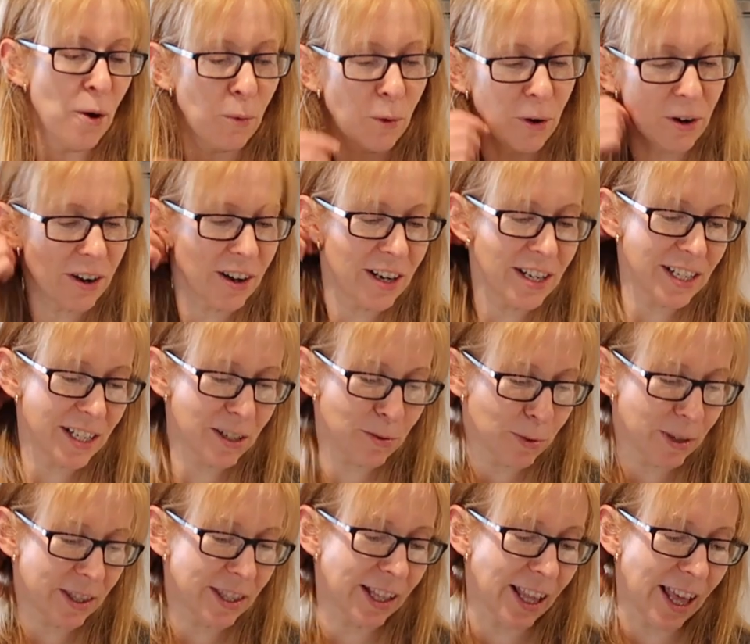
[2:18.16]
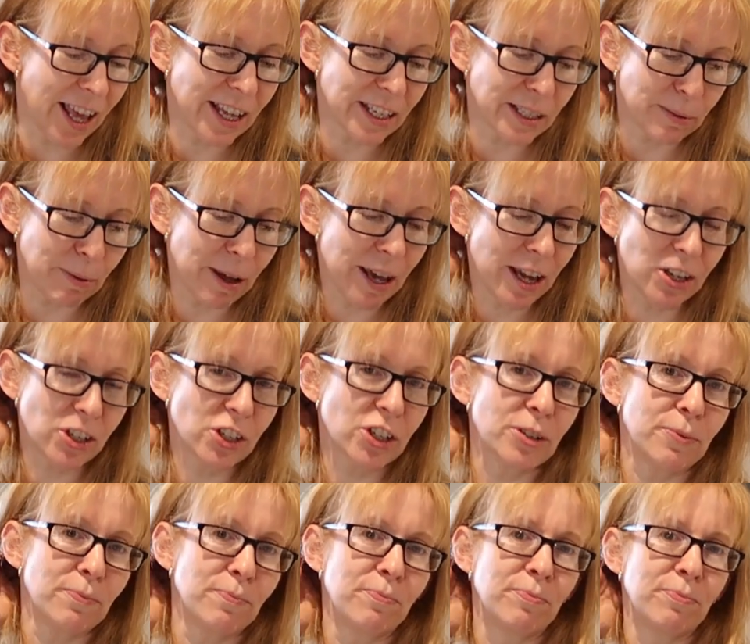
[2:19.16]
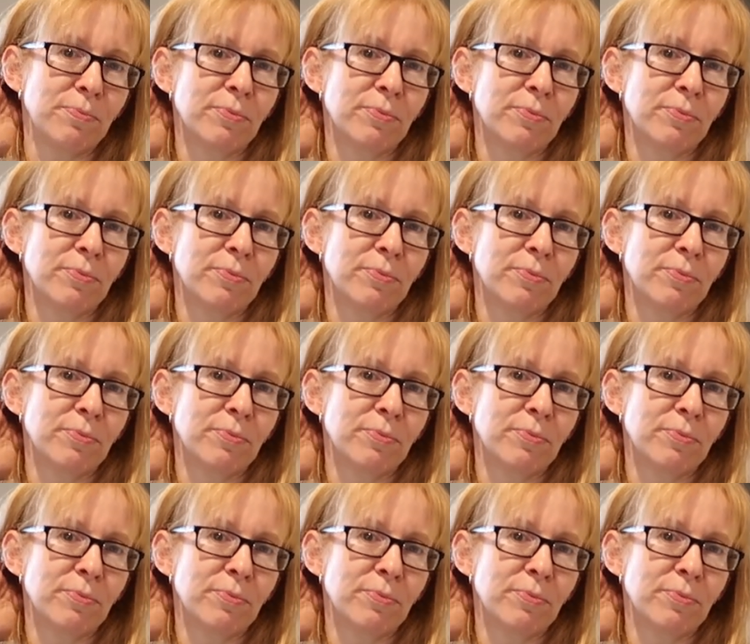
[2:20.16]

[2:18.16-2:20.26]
what I did with the last batch,